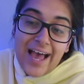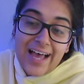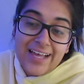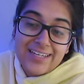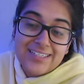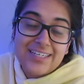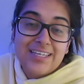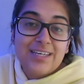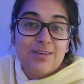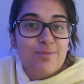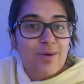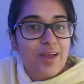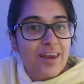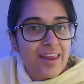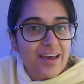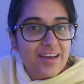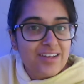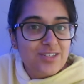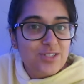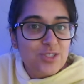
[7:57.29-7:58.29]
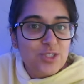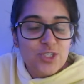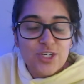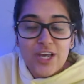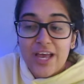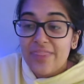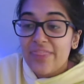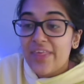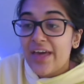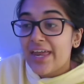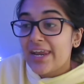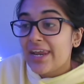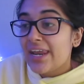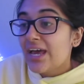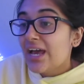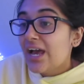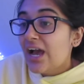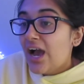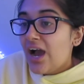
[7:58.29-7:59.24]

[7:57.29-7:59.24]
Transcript: and eat my lunch, and then